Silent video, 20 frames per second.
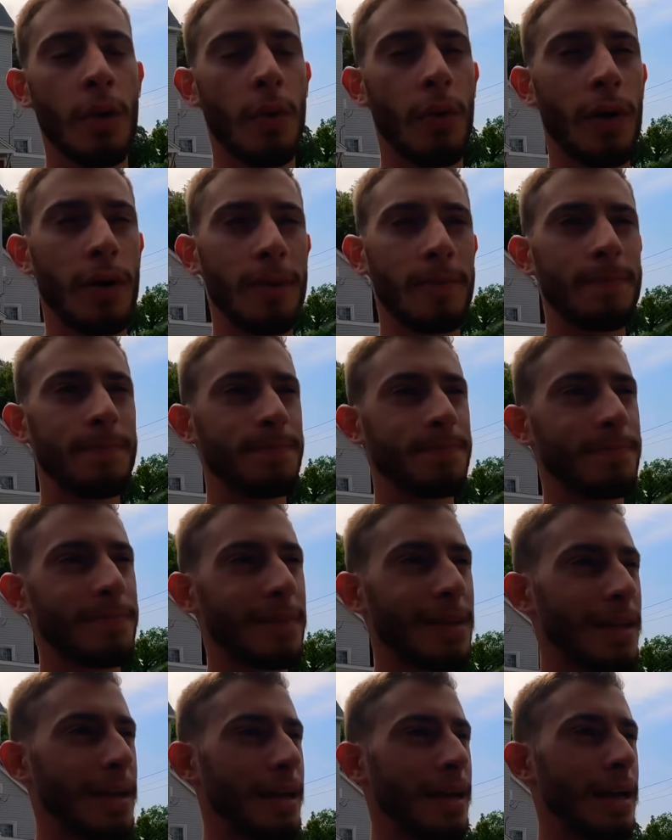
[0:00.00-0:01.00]
Well,
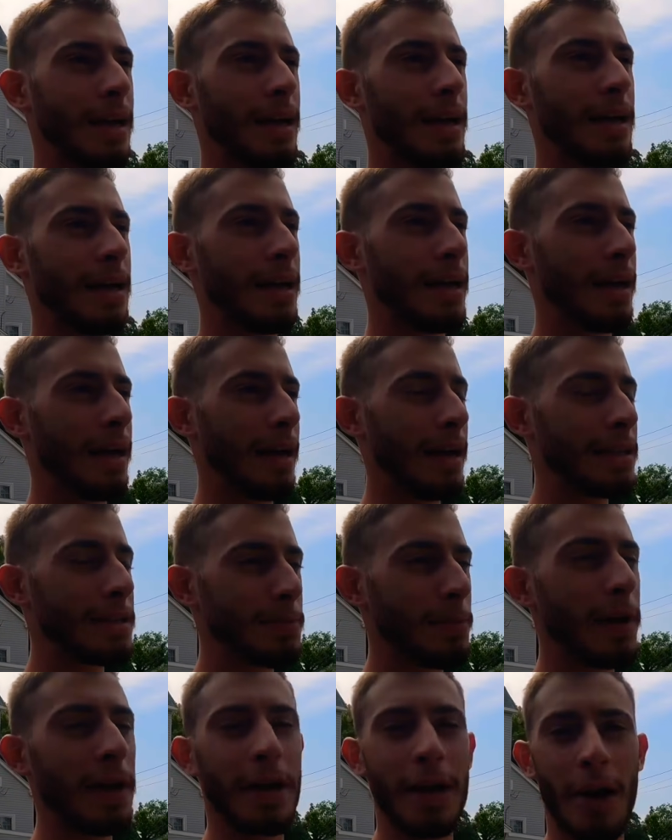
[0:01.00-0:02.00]
it's
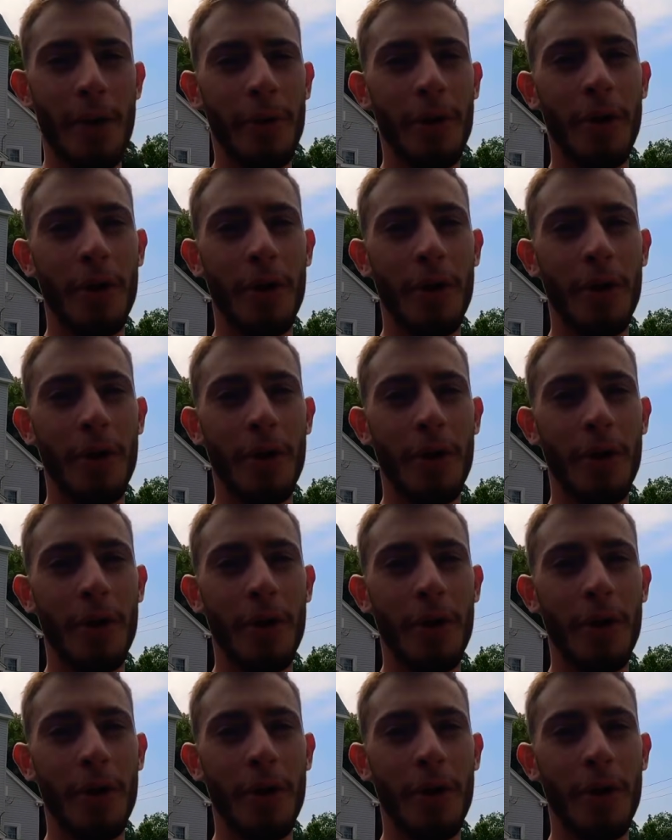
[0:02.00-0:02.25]
been going